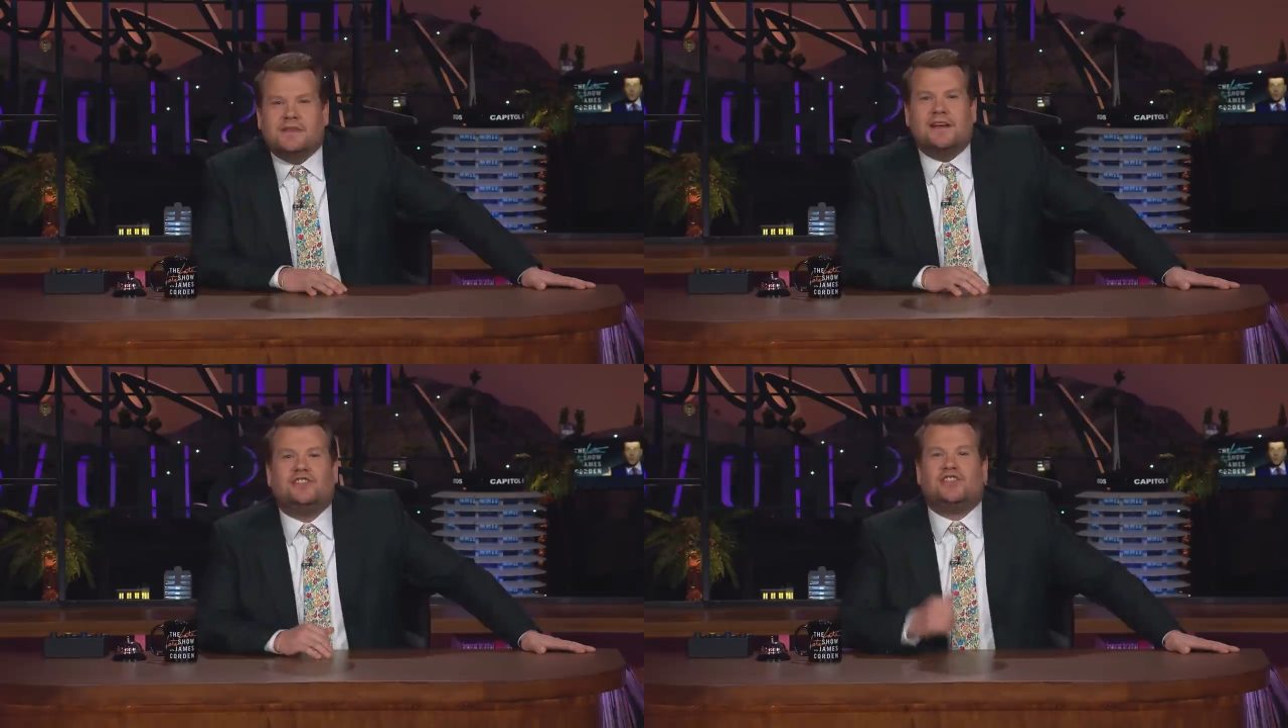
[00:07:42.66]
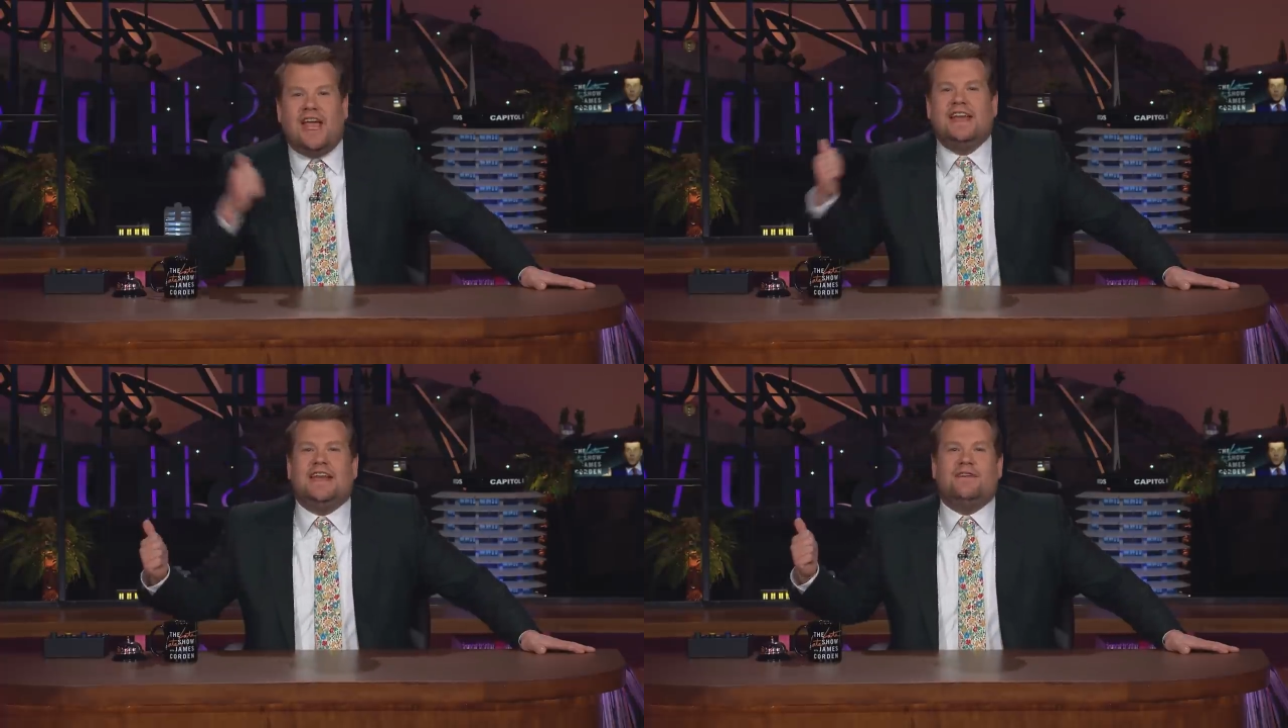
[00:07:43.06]
it's like
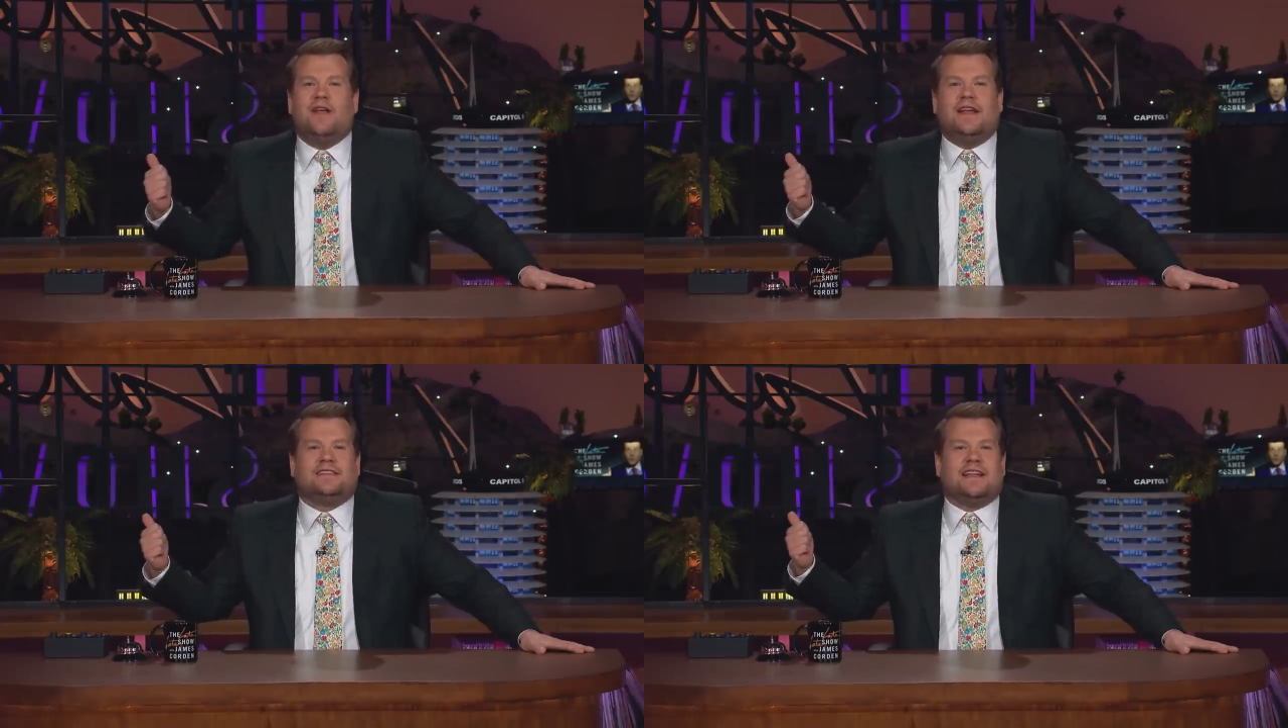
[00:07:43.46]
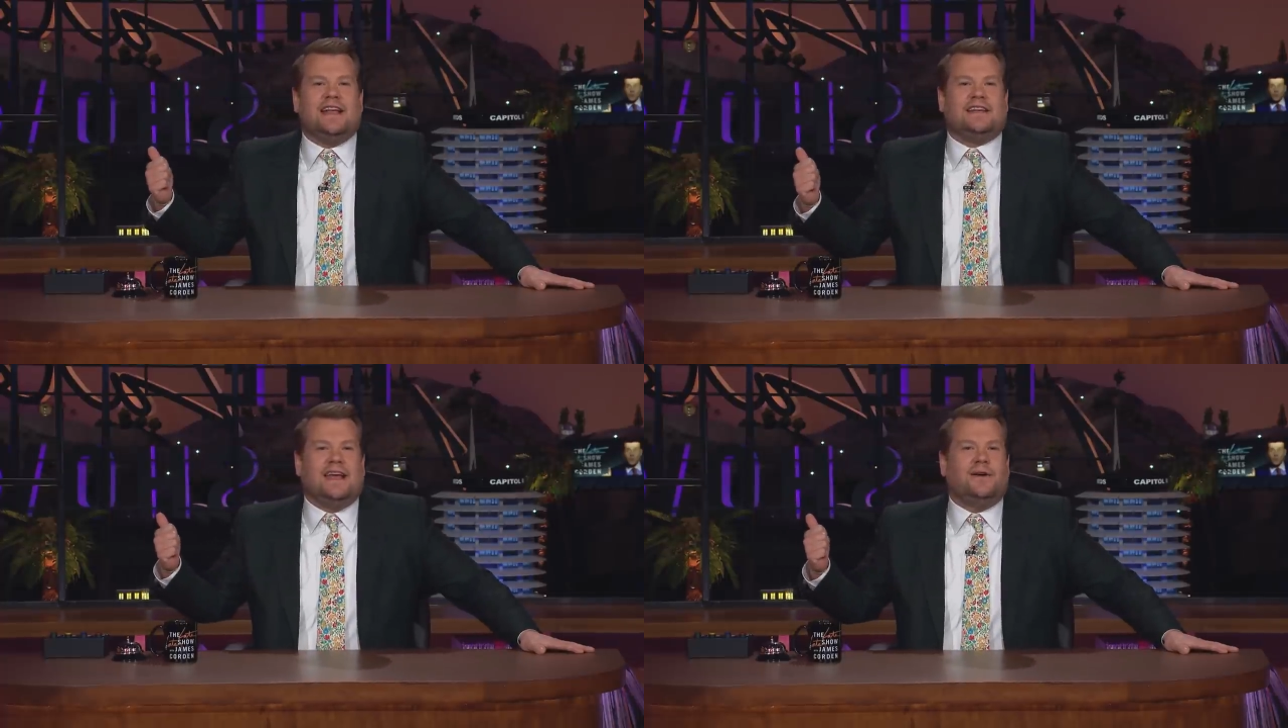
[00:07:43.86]
shady real
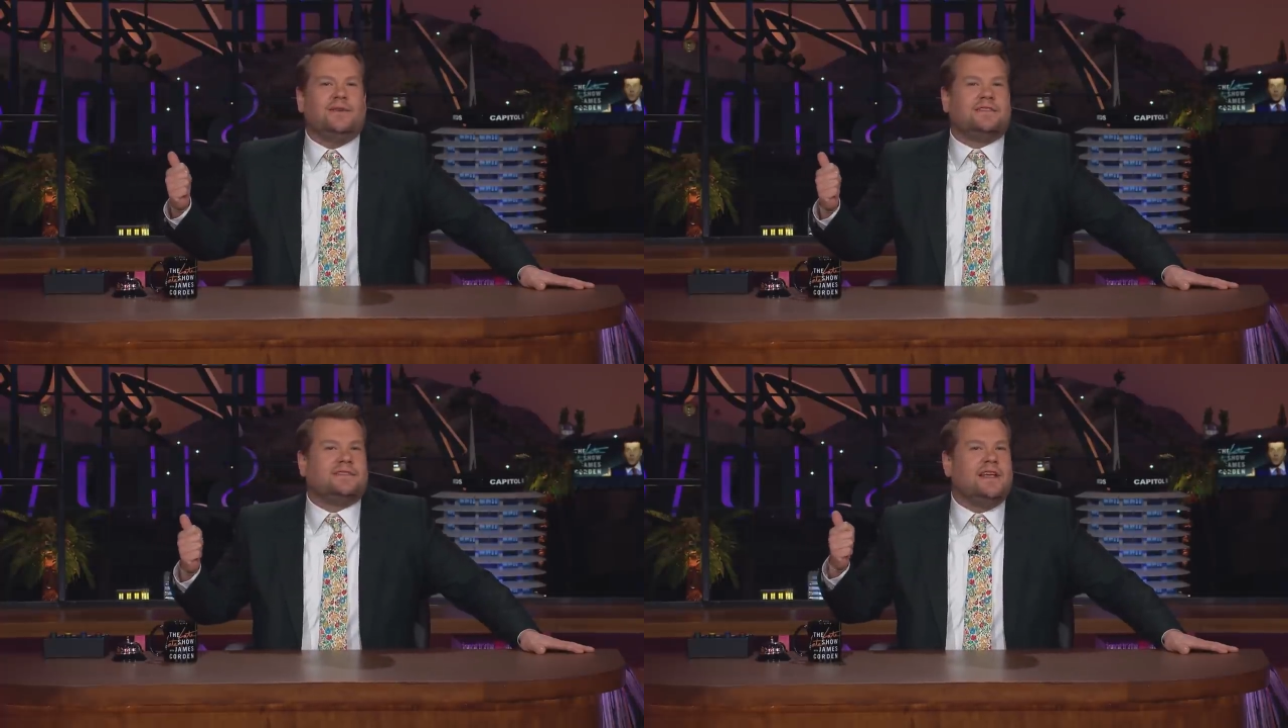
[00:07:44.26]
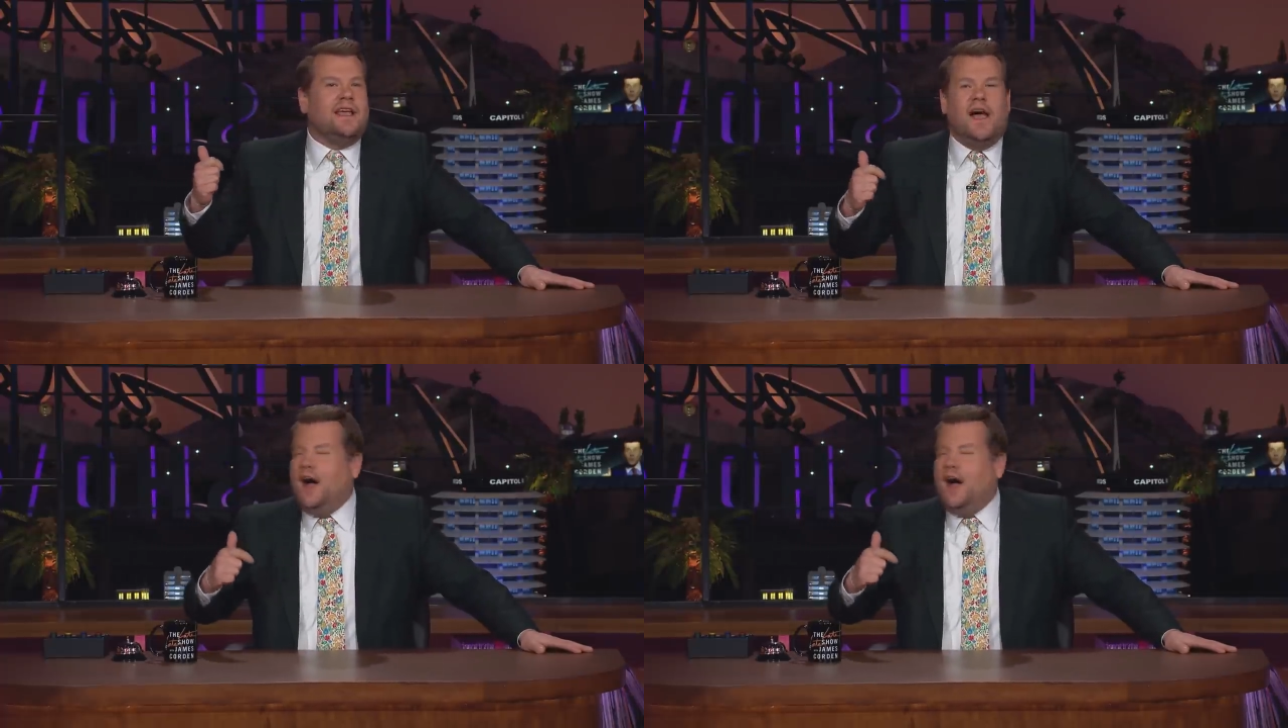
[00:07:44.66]
estate deals